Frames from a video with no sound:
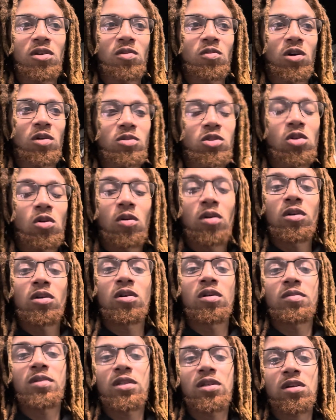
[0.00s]
what was going
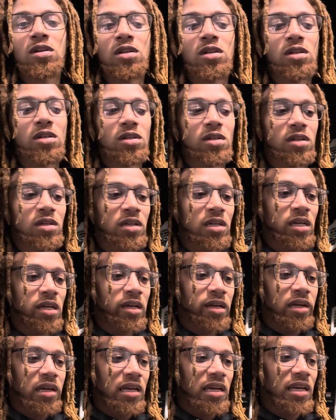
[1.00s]
on with the car,
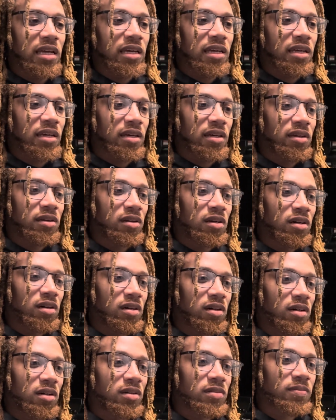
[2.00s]
and
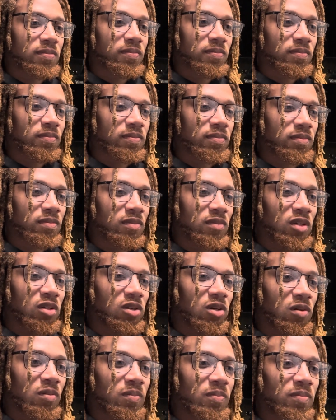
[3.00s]
you
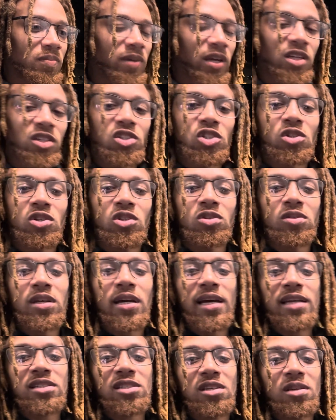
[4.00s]
know, making sure you
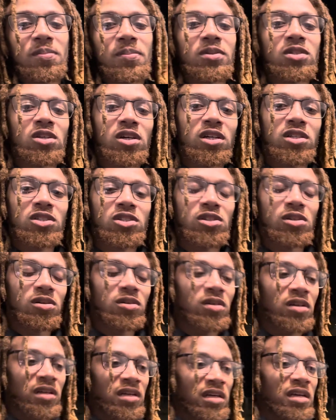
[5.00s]
guys keep in touch. So
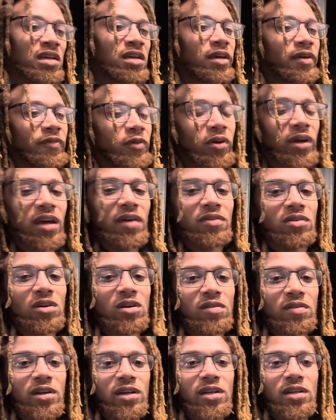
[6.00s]
if you haven't
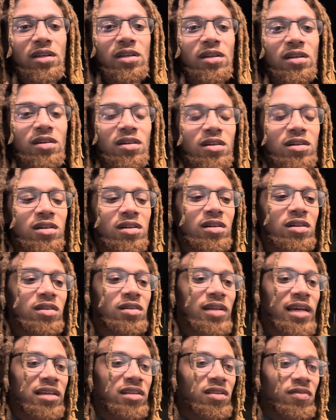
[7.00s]
already,
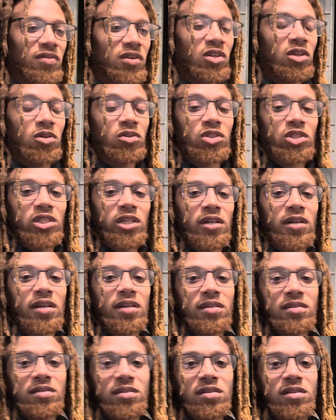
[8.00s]
like the video, share
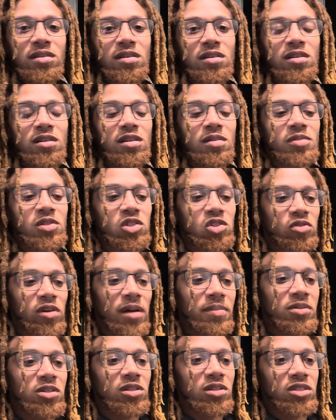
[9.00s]
it,
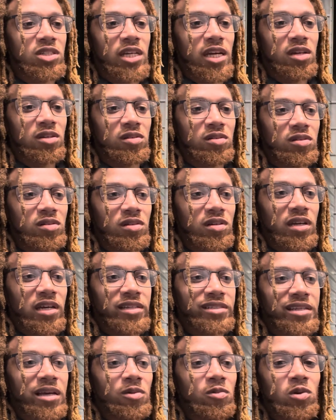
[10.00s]
subscribe to the channel,
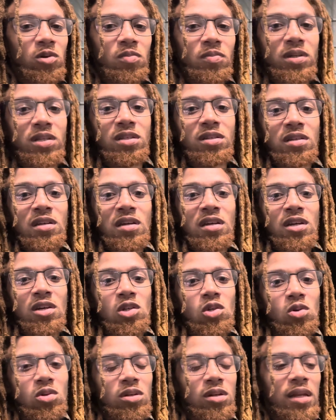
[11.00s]
as I will be
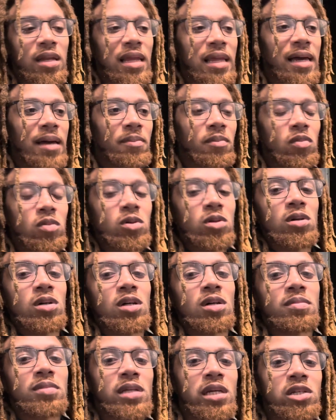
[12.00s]
doing a lot more
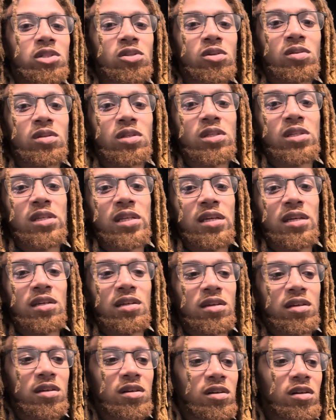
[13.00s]
updates on this thing.
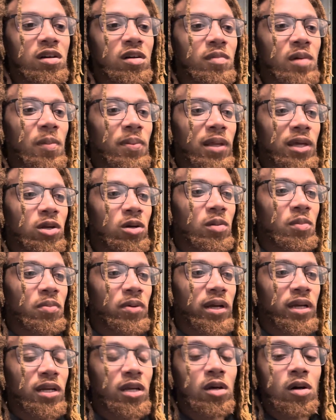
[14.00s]
I plan on
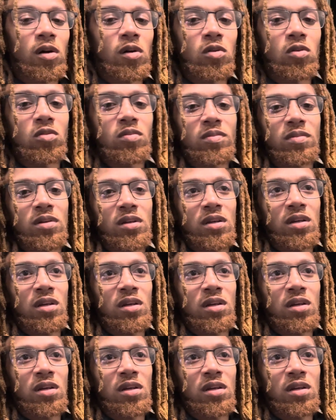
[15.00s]
bringing it home